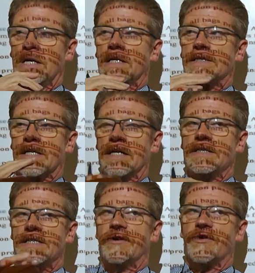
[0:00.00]

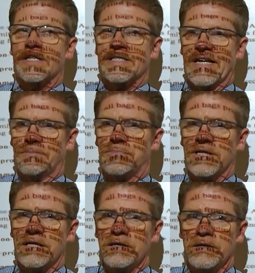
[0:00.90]
Scientific
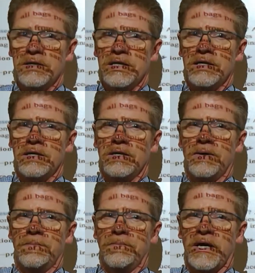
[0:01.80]
sampling
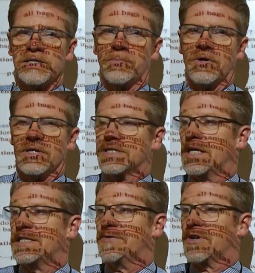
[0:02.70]
as part of the
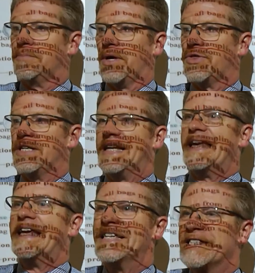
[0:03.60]
scientific method
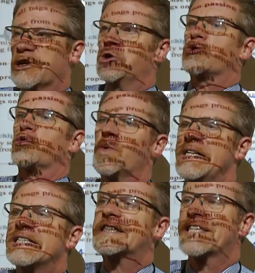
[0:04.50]
is
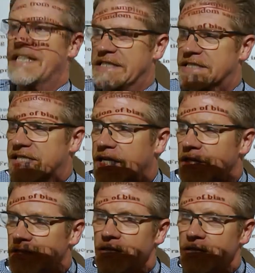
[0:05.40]
recent.